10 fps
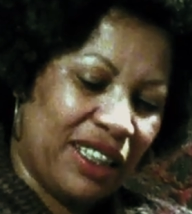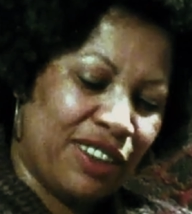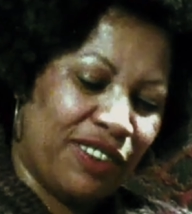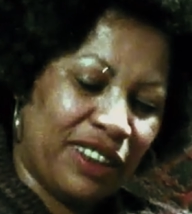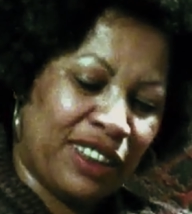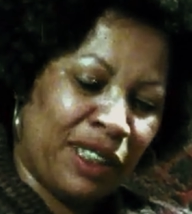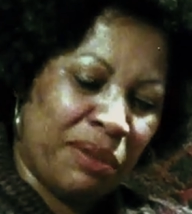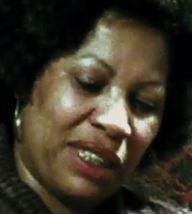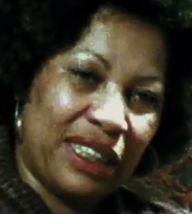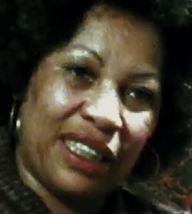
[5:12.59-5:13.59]
she felt
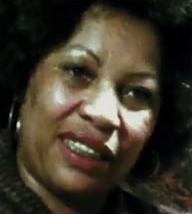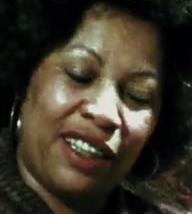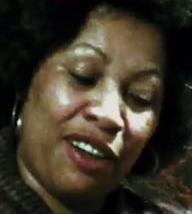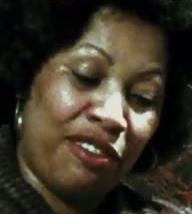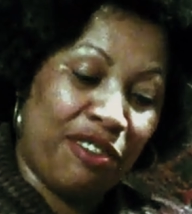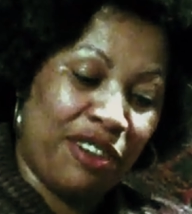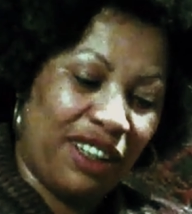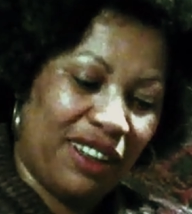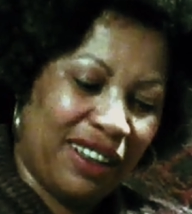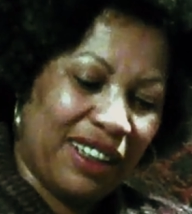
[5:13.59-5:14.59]
something tickling her
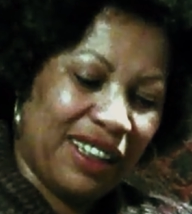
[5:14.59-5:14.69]
foot.